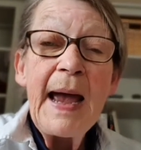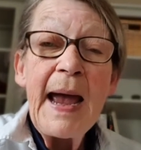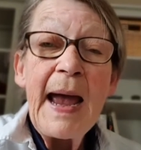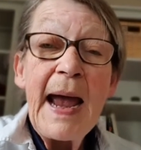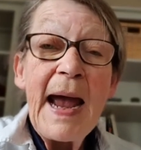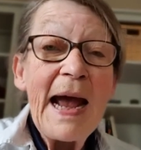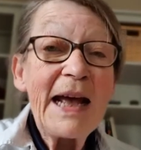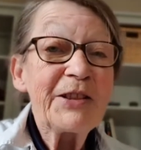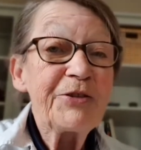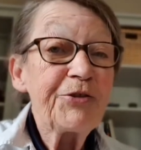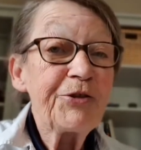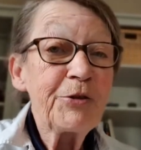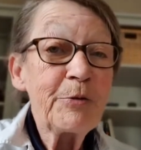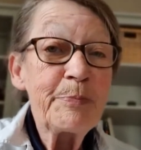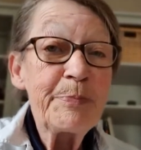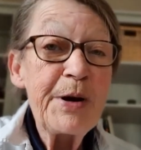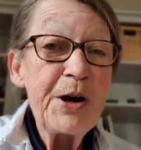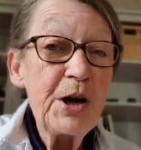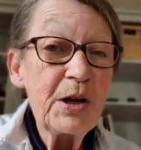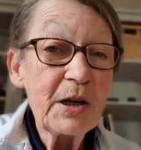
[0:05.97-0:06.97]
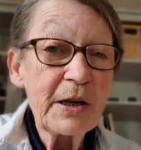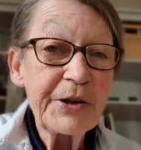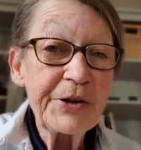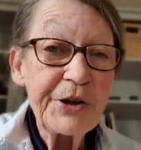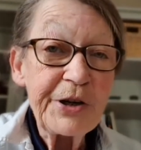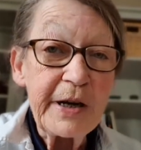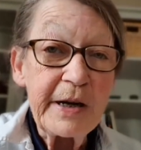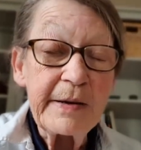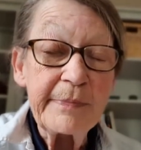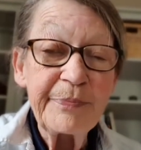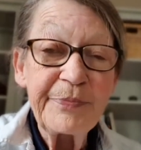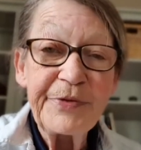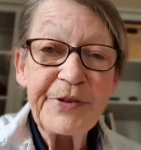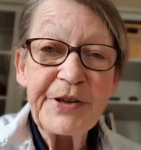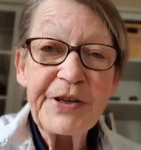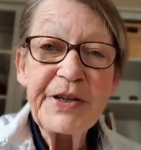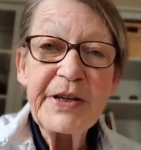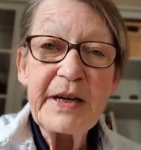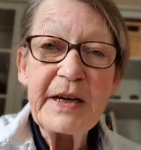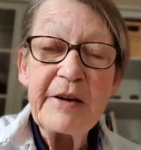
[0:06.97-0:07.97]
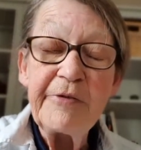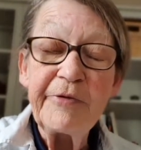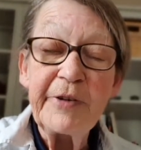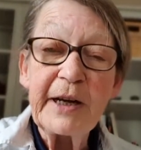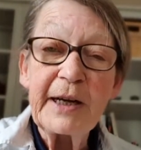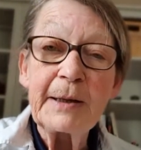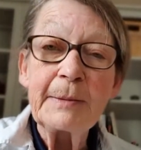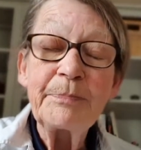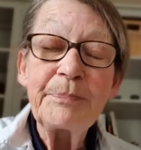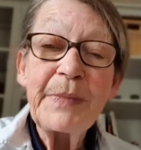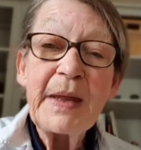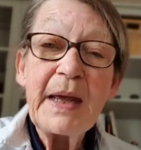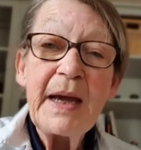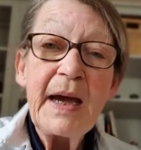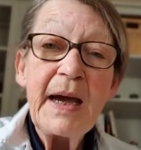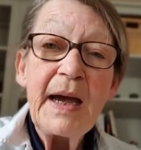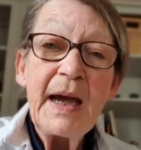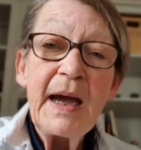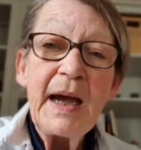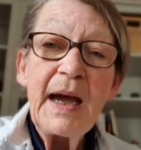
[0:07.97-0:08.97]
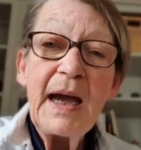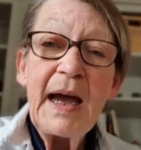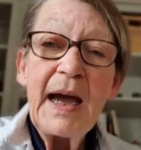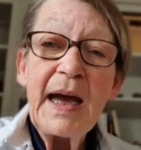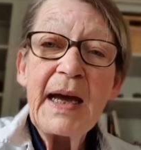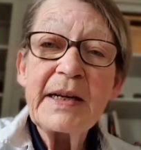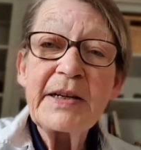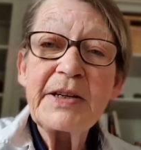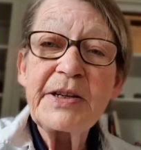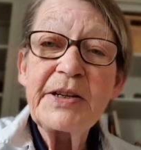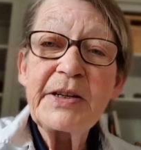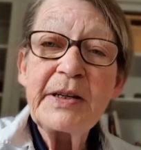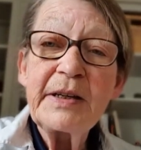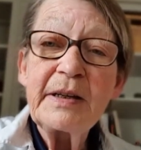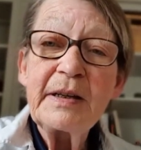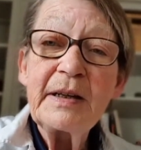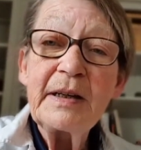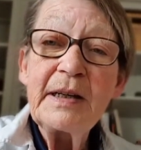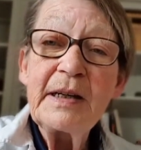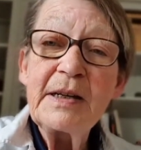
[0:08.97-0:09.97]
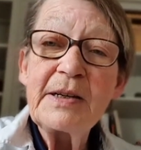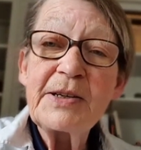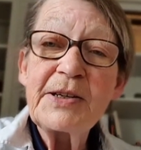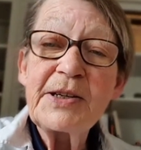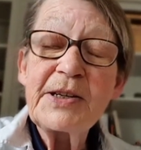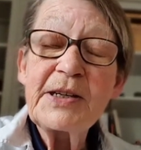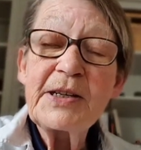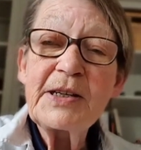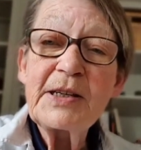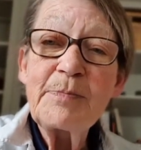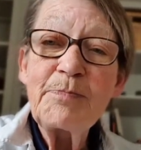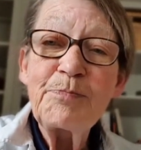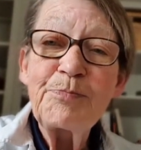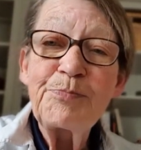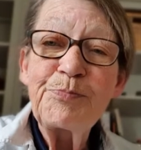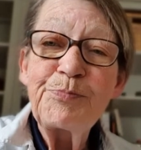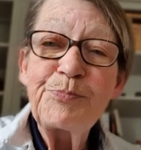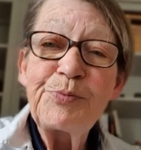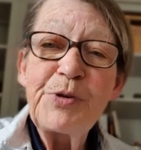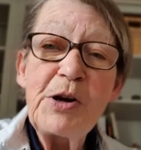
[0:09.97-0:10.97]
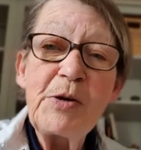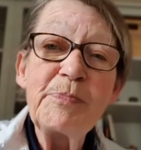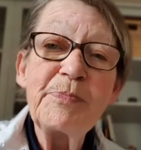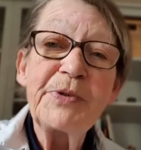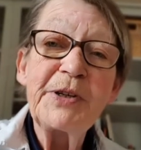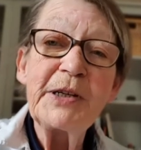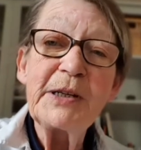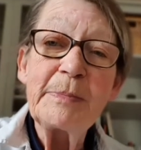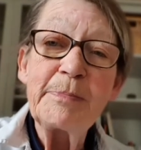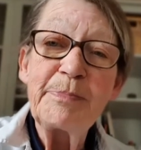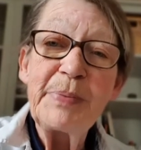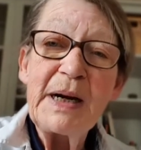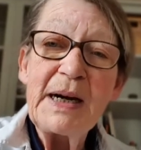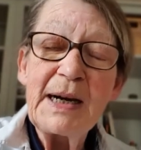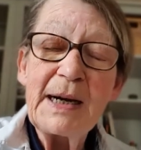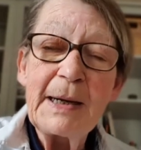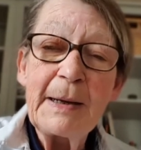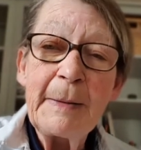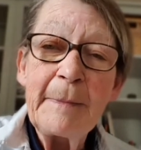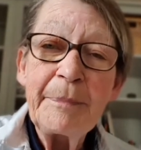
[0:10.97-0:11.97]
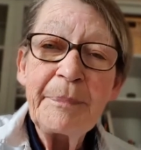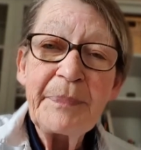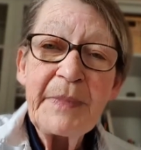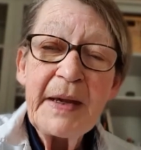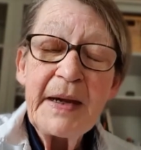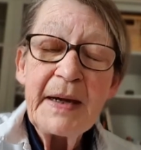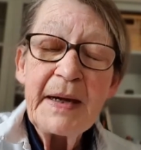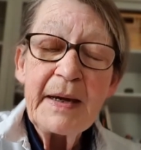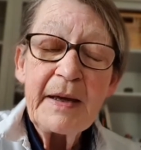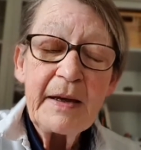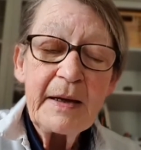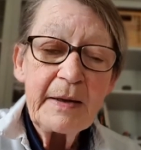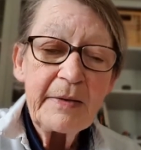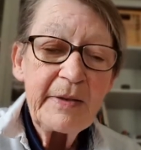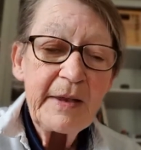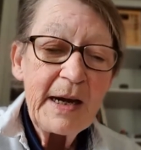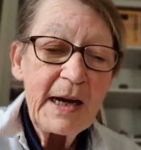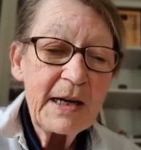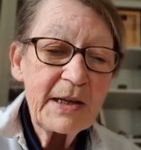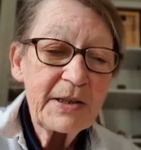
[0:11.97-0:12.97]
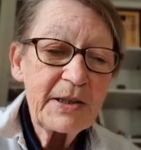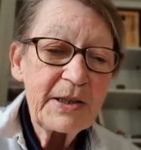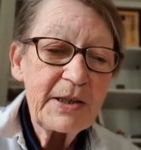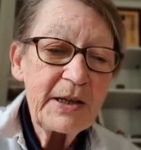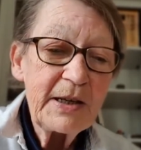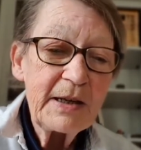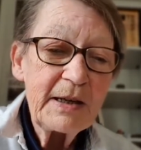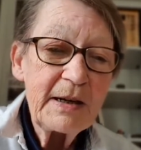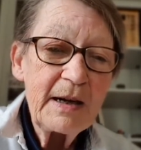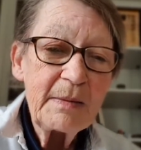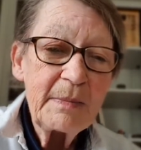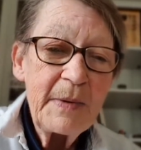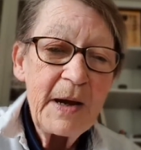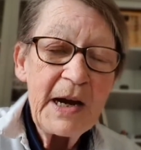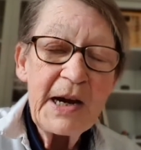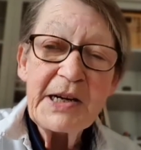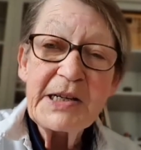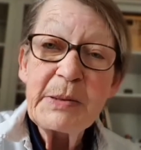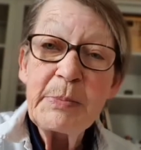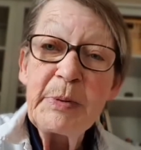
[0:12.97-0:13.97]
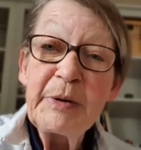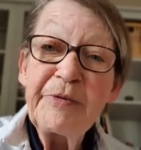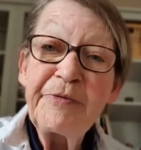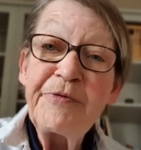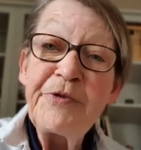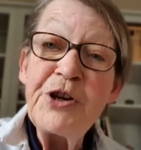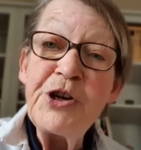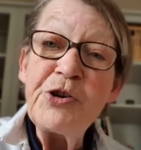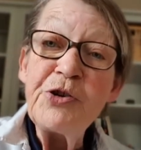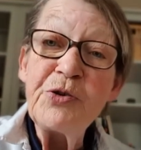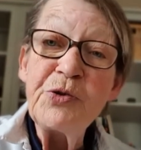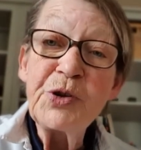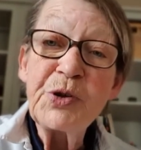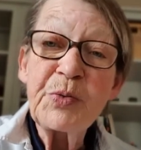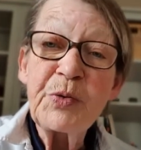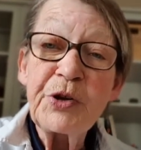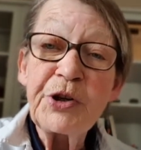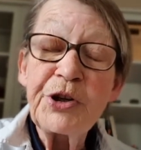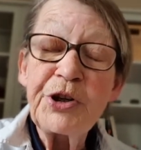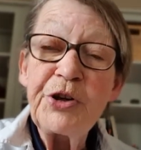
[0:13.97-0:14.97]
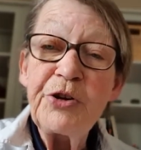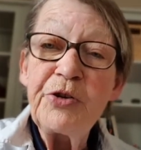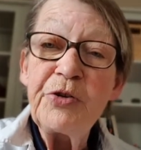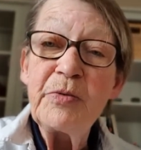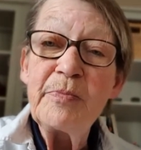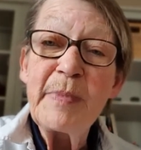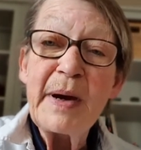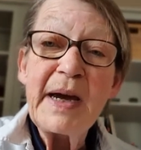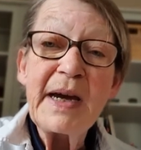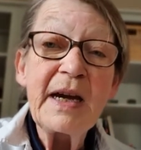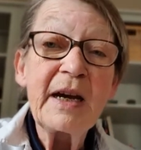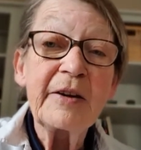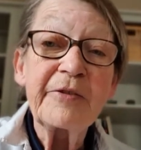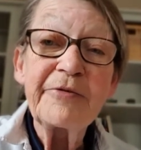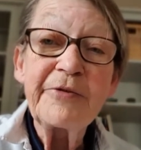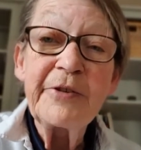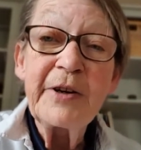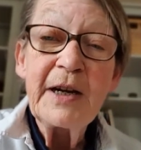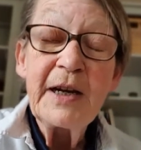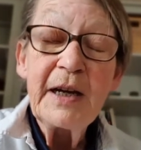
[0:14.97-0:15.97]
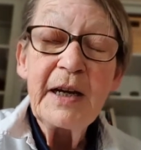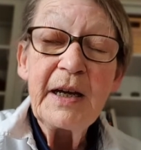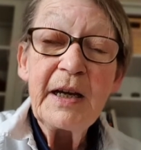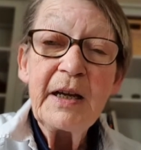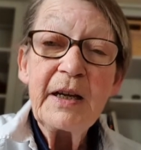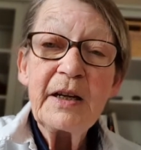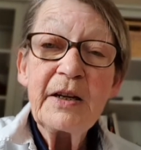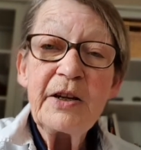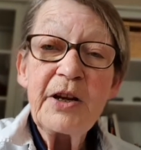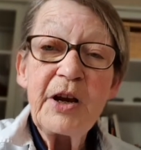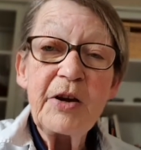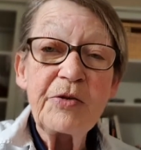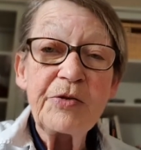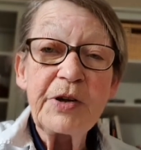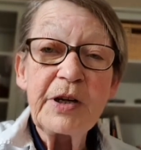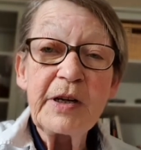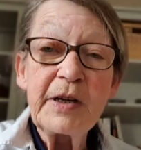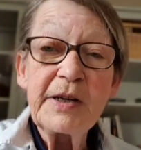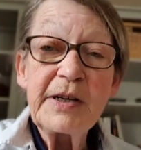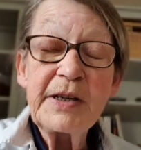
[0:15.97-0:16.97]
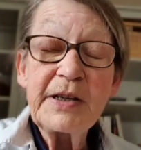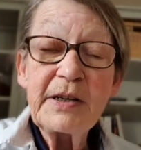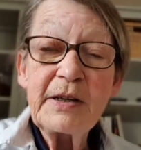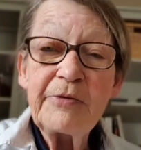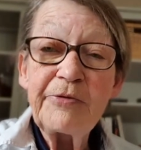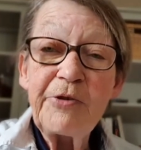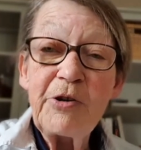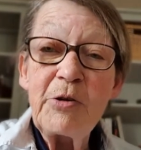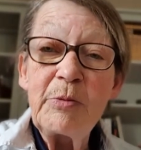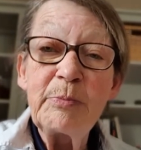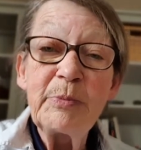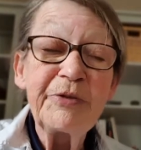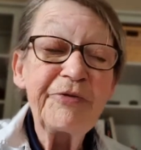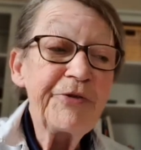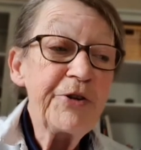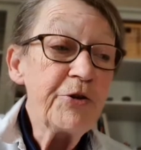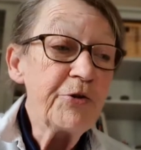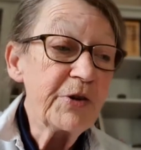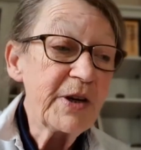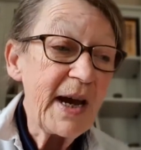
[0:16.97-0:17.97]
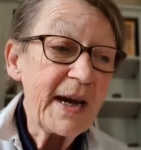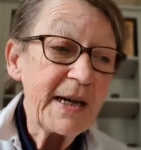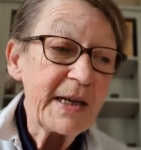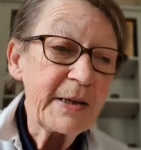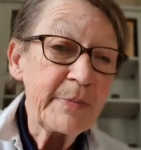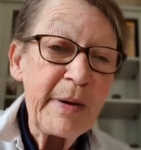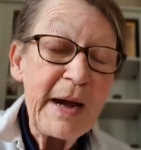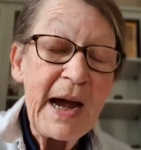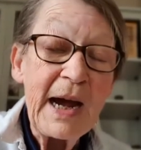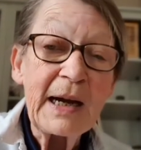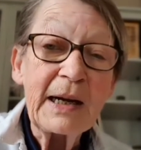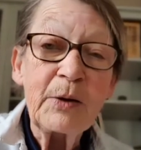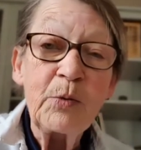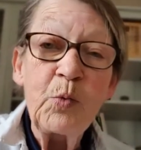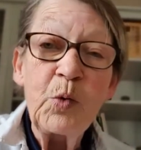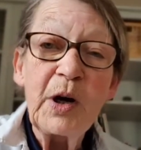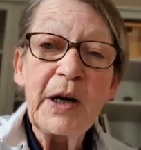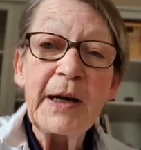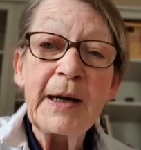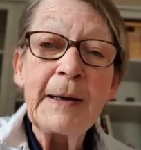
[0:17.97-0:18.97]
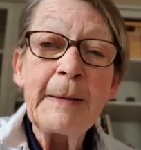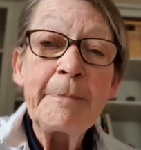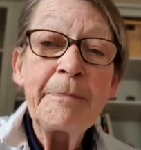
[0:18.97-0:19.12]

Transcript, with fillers: anthropology this evening, and it's prompted by that uh, item of news which you may have noticed from a few days back, where